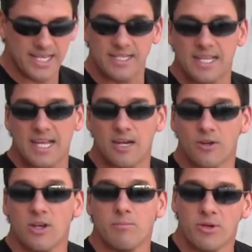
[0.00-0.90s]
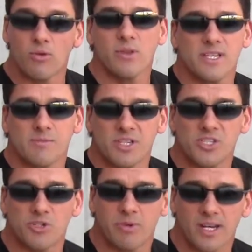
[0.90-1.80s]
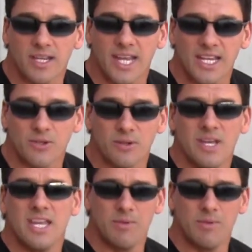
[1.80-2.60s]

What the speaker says: that down, but only as much as your body can handle,